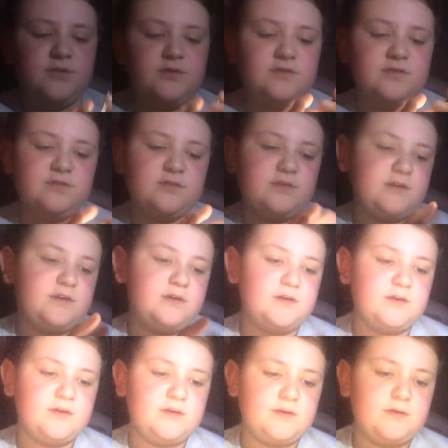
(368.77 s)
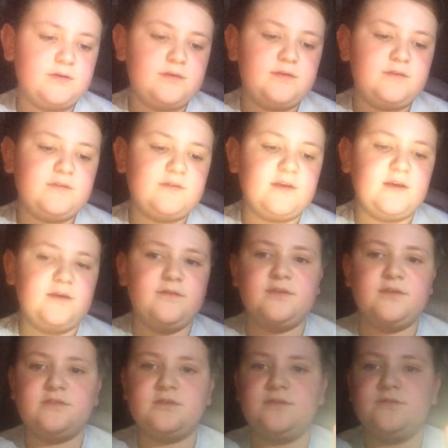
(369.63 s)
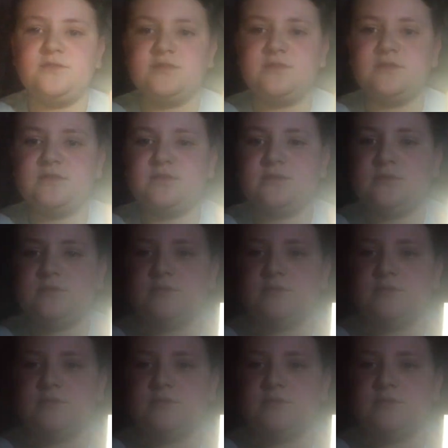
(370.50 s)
me just save it. So I've just